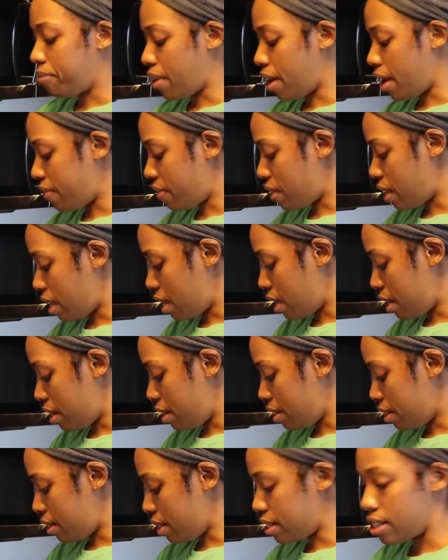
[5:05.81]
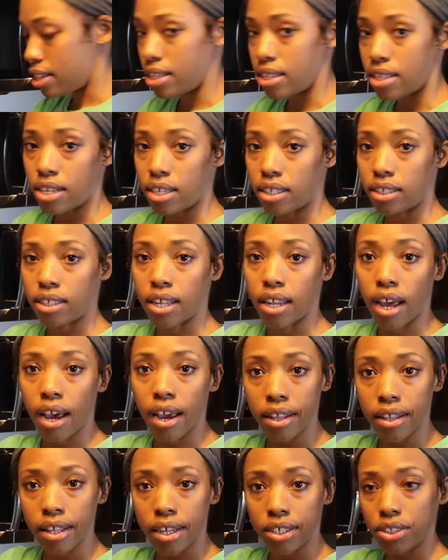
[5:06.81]
And then the seasonings that
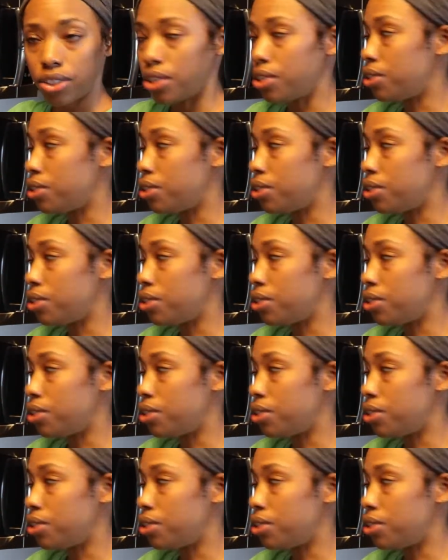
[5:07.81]
I like to